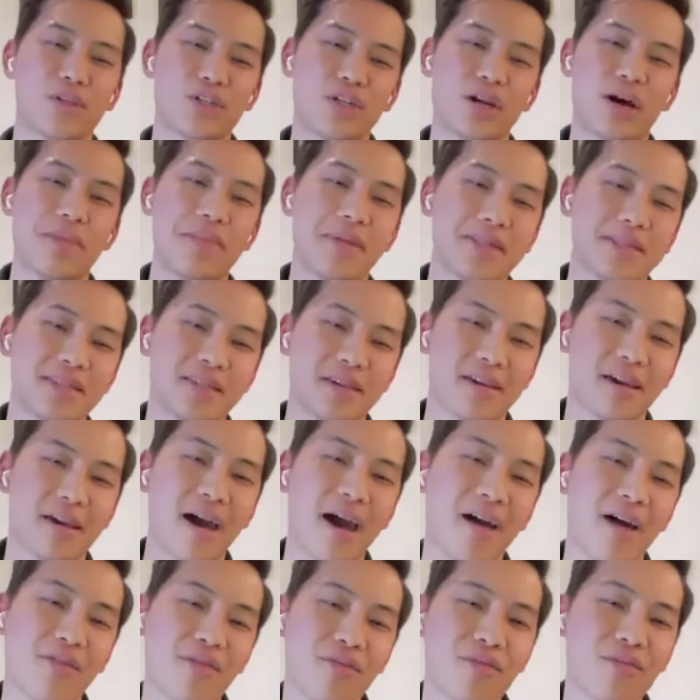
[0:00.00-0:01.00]
job that's like
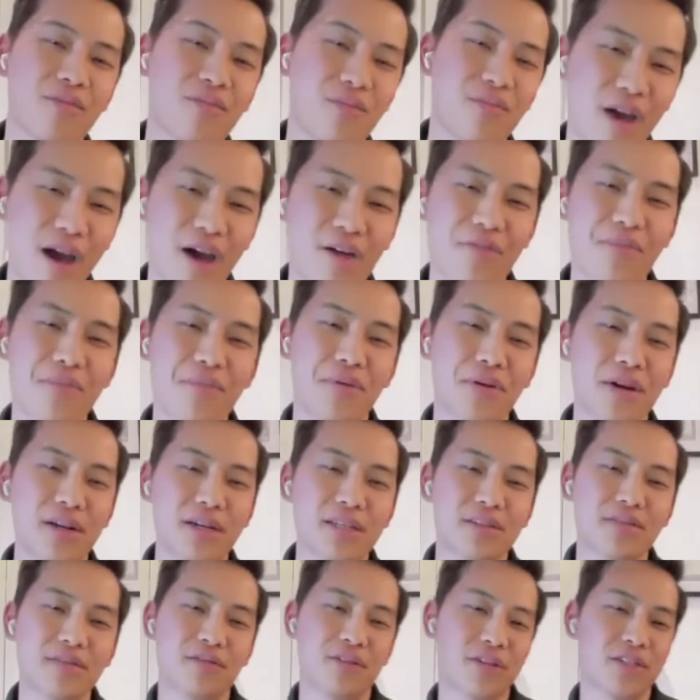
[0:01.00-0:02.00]
half
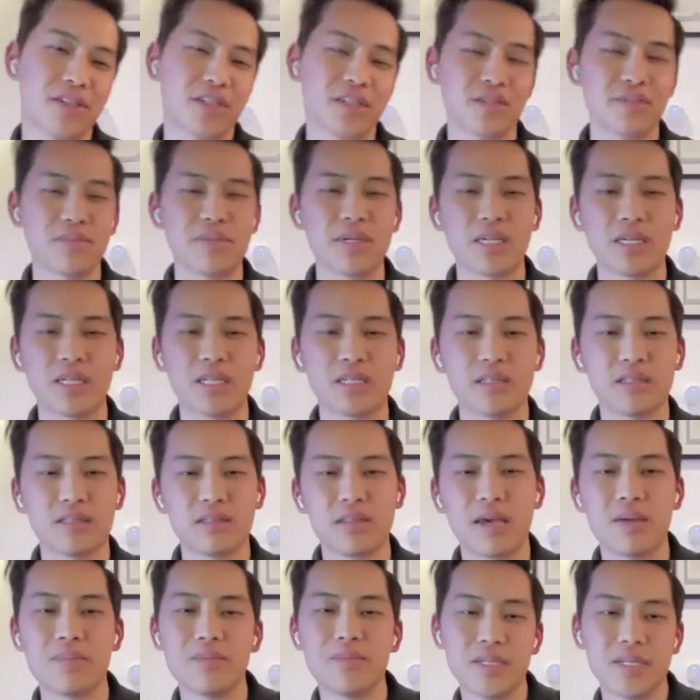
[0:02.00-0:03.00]
price versus being
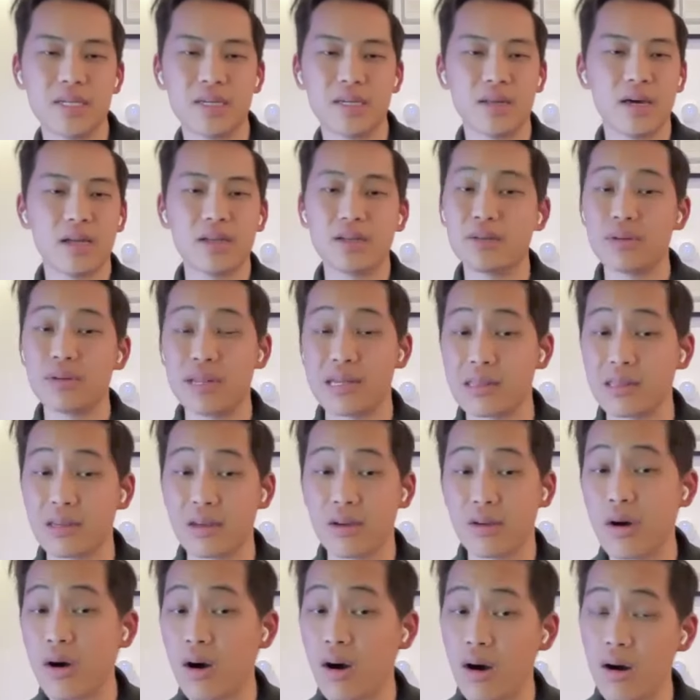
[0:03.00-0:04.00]
empty and not doing
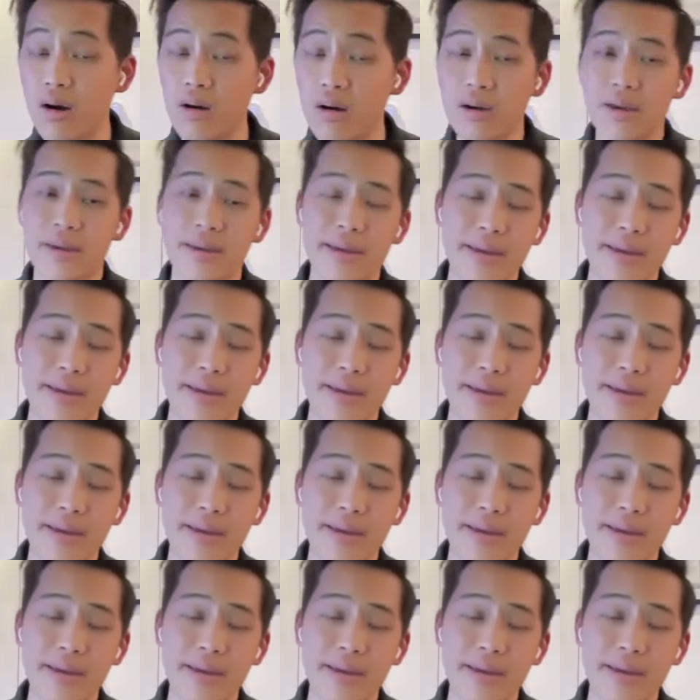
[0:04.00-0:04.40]
anything at all.